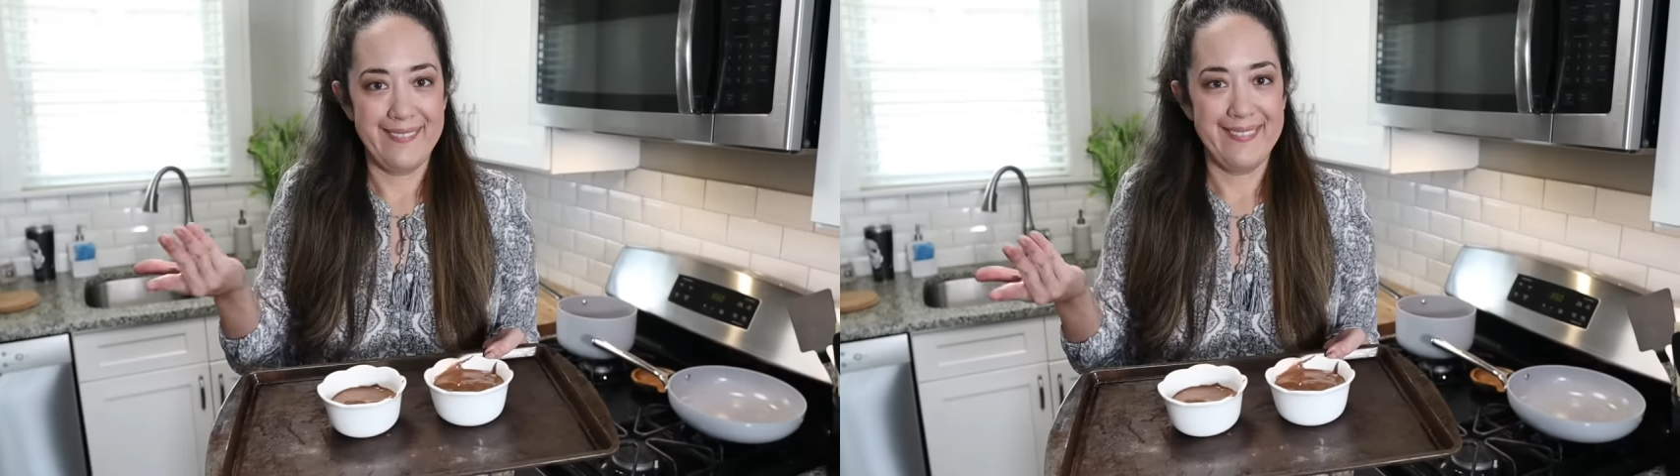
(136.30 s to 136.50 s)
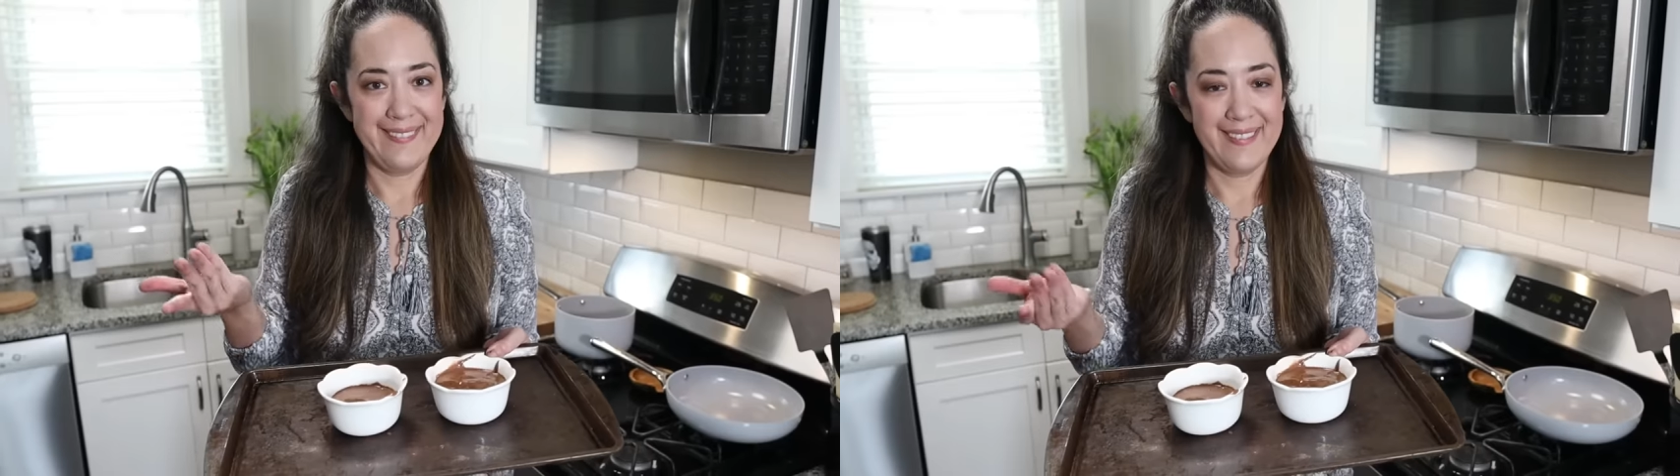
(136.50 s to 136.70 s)

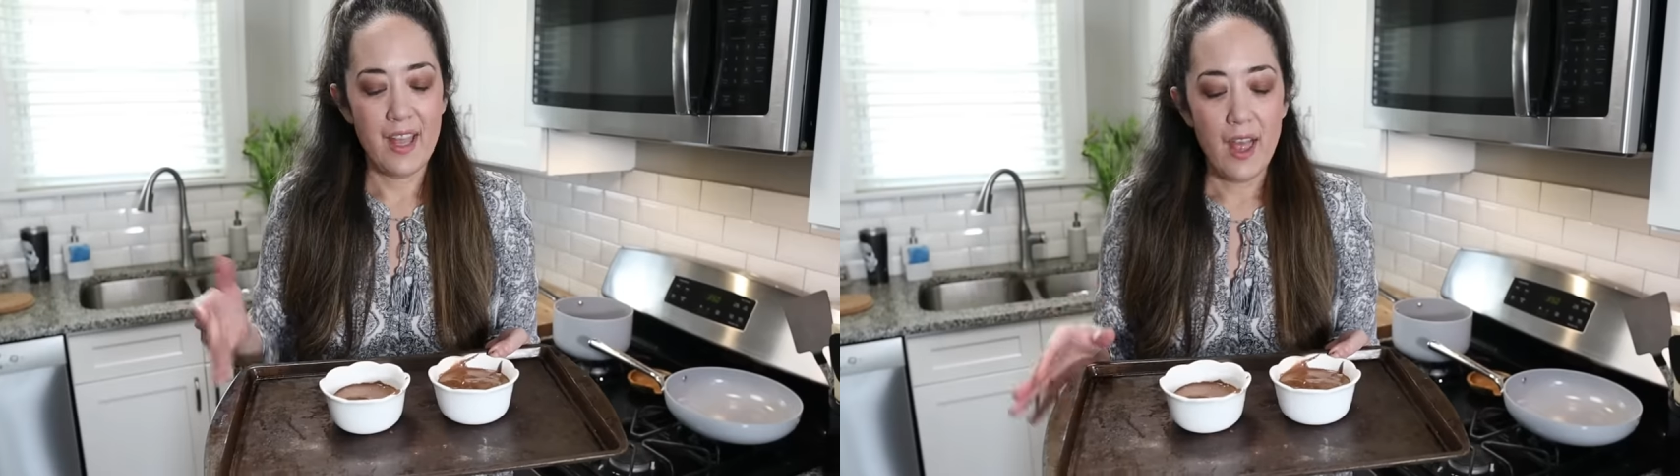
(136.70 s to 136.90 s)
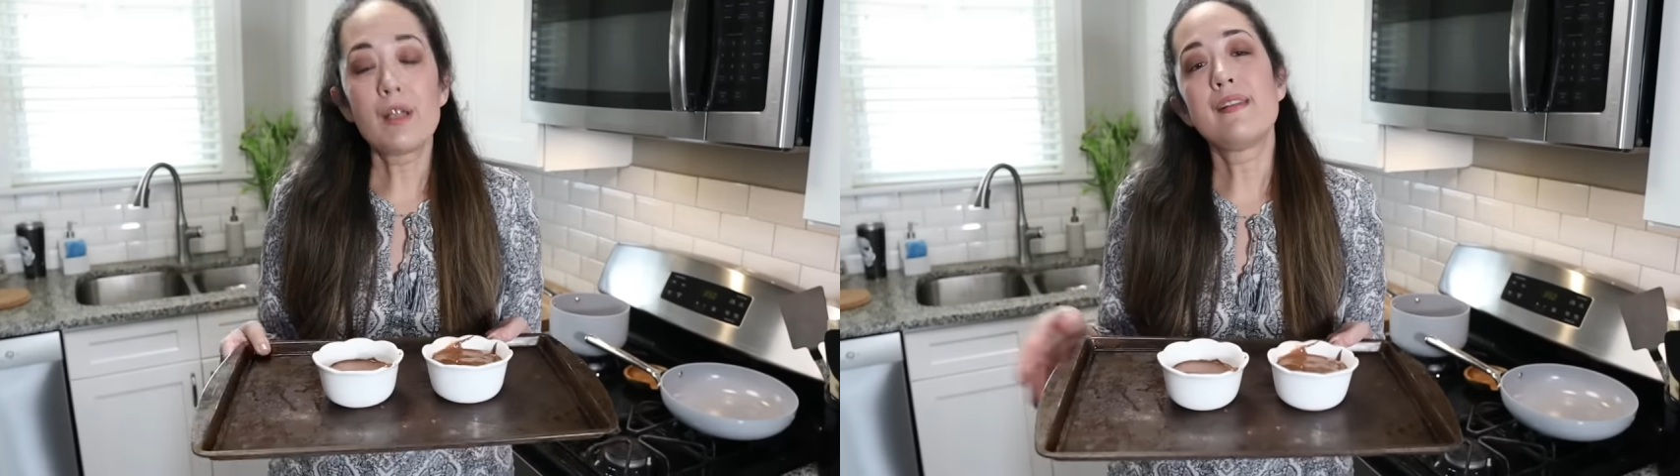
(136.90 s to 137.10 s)
You
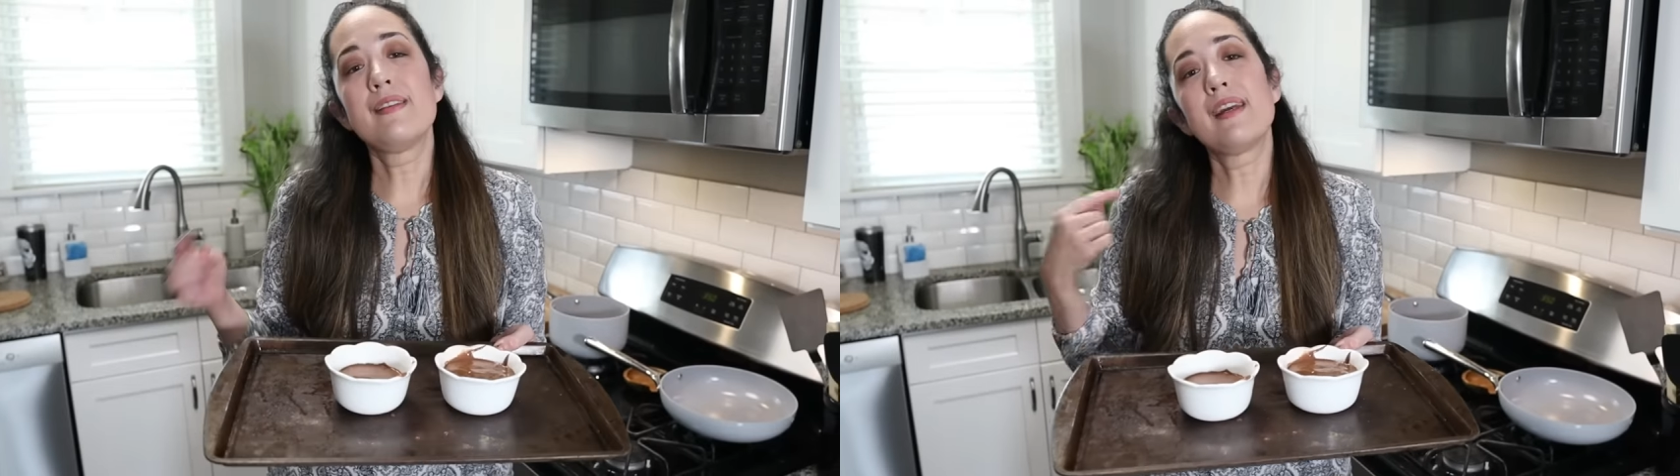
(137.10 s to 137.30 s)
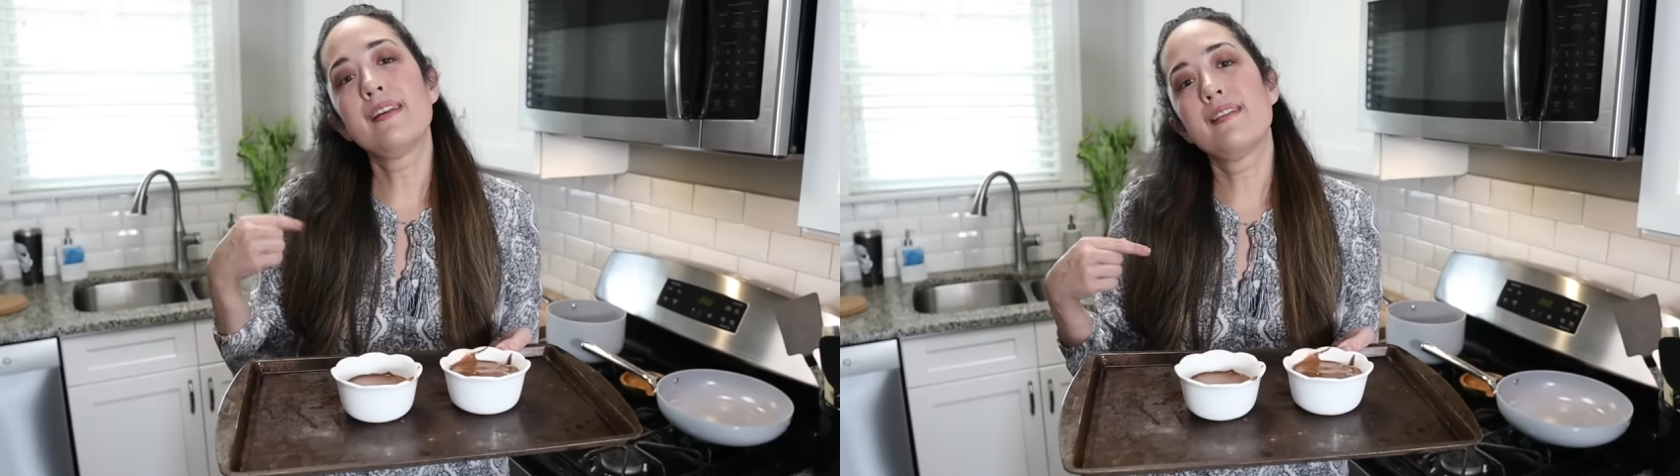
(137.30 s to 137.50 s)
would. We're gonna
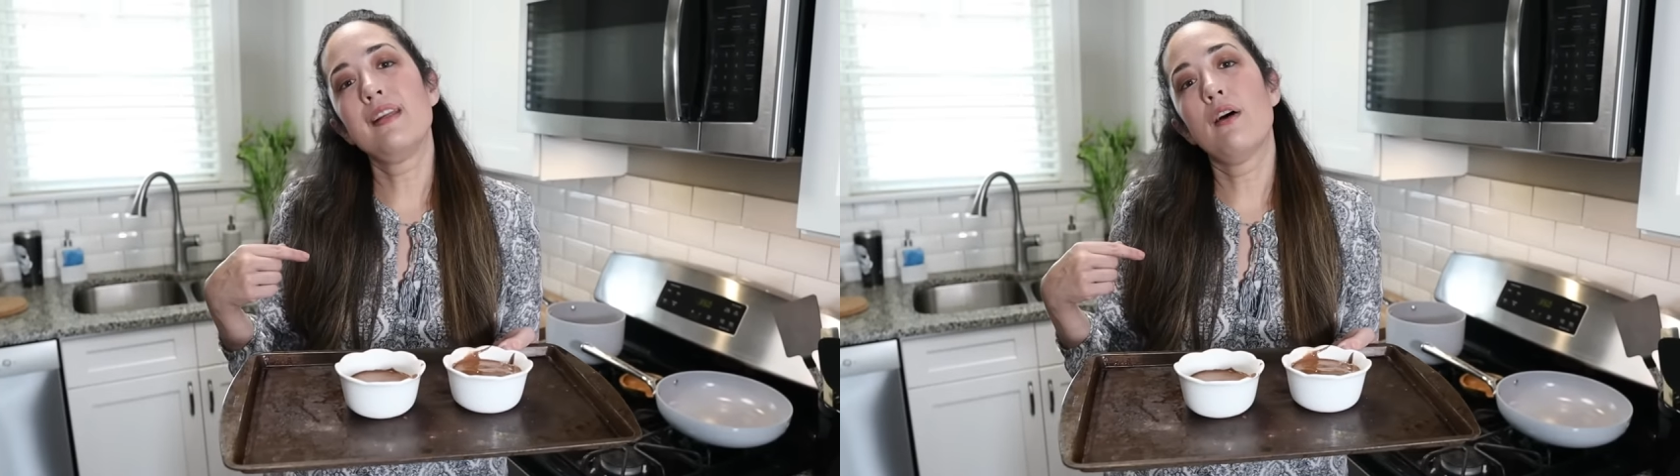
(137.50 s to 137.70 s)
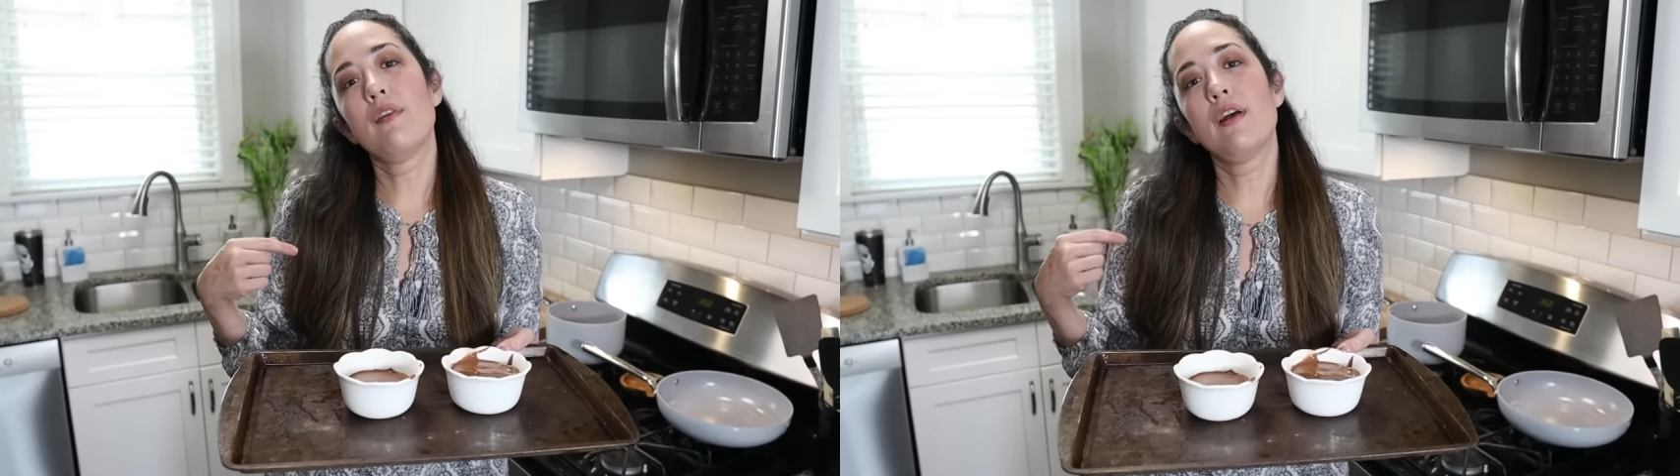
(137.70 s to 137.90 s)
stick this
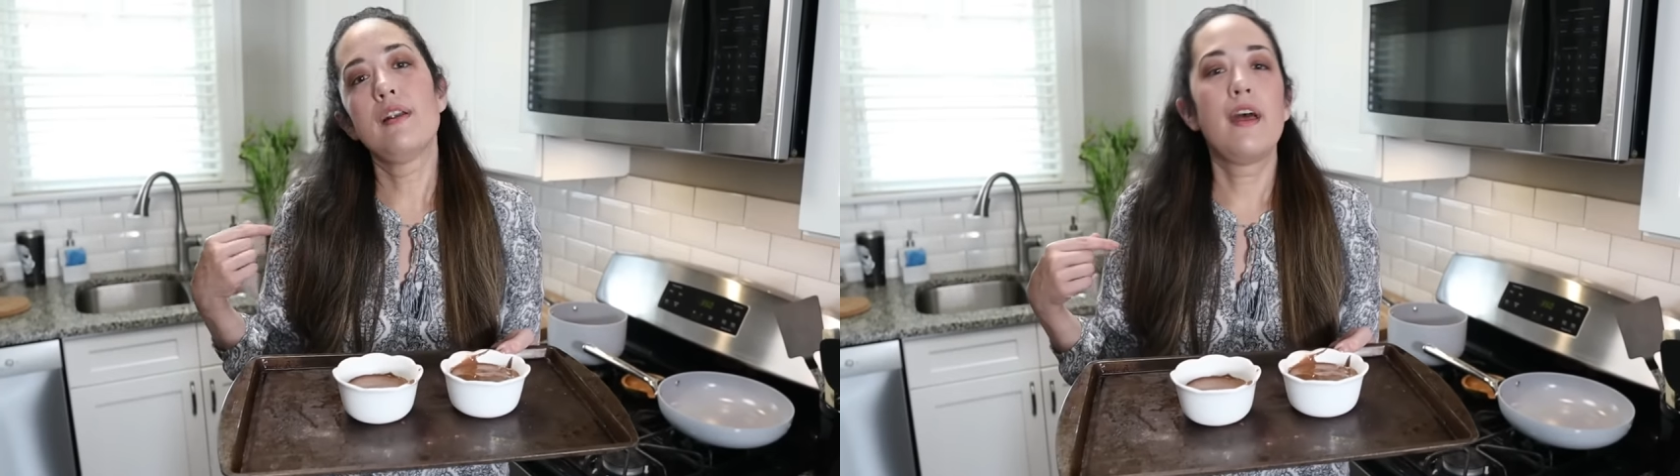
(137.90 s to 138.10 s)
in the oven